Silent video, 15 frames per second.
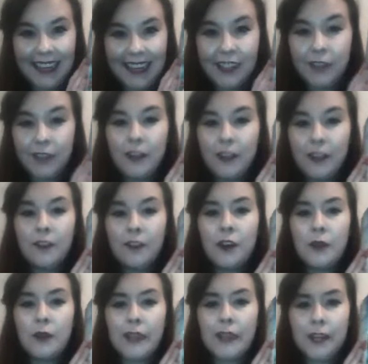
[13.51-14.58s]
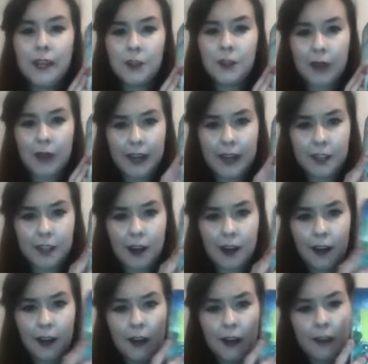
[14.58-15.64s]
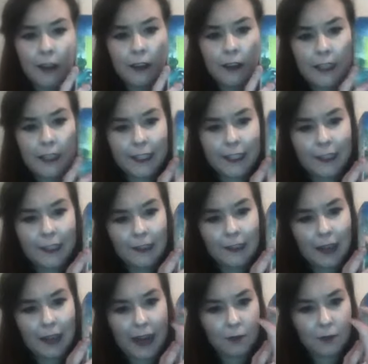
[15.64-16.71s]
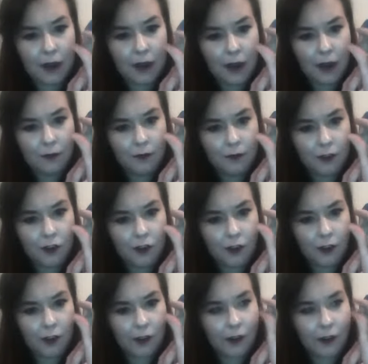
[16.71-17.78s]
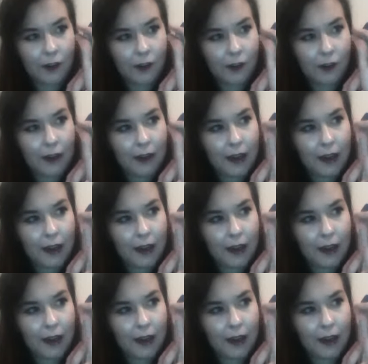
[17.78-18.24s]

So if you don't know what dinosaur eggs are, they're these little like brown sugar